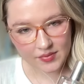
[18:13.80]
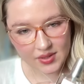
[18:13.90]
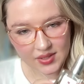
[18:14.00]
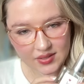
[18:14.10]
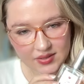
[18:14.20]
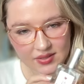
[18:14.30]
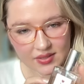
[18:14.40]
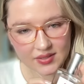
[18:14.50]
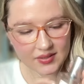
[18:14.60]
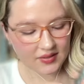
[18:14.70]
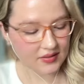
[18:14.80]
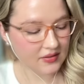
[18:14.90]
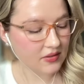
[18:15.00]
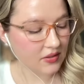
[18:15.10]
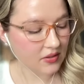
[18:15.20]
This is
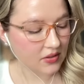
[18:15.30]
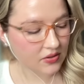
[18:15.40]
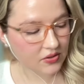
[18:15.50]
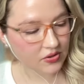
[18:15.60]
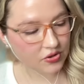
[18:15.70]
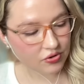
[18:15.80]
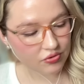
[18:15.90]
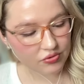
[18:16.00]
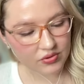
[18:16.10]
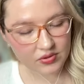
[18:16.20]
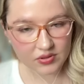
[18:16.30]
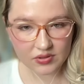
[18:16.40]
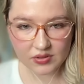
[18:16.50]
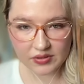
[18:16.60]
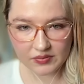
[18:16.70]
called Jus
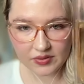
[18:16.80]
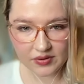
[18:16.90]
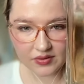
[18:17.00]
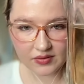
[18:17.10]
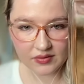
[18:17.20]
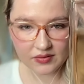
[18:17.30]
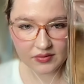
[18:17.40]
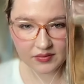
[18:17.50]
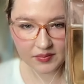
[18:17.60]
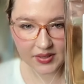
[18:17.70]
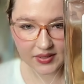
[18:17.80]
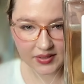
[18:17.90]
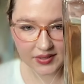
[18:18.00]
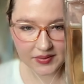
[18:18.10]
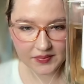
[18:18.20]
d'Amour
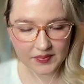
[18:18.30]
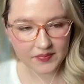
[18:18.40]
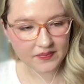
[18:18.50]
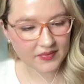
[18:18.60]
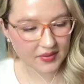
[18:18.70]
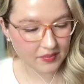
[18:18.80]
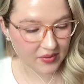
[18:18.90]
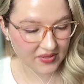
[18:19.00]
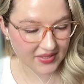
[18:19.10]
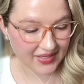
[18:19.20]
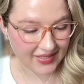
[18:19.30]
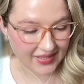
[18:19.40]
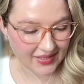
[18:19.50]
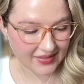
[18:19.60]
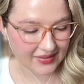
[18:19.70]
by
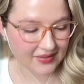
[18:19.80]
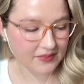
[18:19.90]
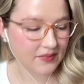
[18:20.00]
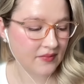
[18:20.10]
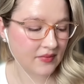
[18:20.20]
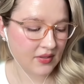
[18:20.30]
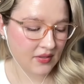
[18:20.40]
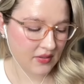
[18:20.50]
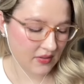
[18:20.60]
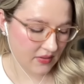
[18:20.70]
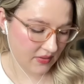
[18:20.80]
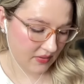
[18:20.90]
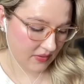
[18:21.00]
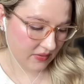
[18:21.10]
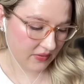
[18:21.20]
Mercedes.
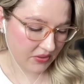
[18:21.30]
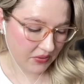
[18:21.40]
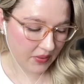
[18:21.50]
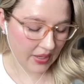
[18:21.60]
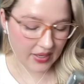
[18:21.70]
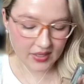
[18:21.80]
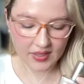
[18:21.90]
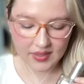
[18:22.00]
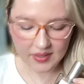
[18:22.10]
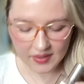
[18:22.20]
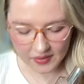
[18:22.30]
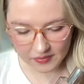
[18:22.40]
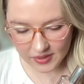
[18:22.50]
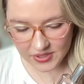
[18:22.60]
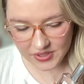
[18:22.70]
So I
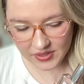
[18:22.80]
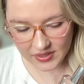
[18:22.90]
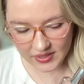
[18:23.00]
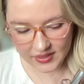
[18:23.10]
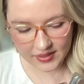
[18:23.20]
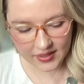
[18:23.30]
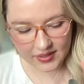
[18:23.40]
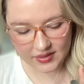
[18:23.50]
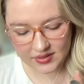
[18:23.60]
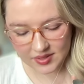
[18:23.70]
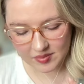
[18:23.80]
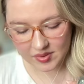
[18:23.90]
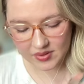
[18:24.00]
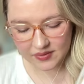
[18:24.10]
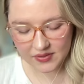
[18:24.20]
originally got a
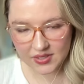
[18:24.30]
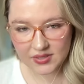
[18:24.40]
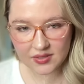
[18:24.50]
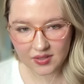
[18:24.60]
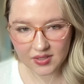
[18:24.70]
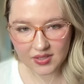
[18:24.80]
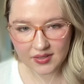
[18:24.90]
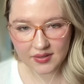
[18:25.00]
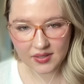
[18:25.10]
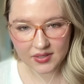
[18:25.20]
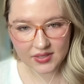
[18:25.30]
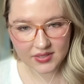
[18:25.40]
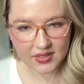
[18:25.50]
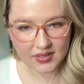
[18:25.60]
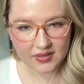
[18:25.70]
sample of this on
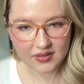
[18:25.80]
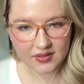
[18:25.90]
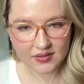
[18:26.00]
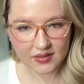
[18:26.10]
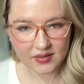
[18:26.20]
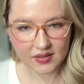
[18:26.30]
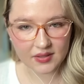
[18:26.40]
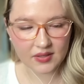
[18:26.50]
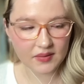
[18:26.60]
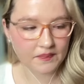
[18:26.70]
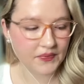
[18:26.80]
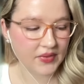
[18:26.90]
LuckyScent.com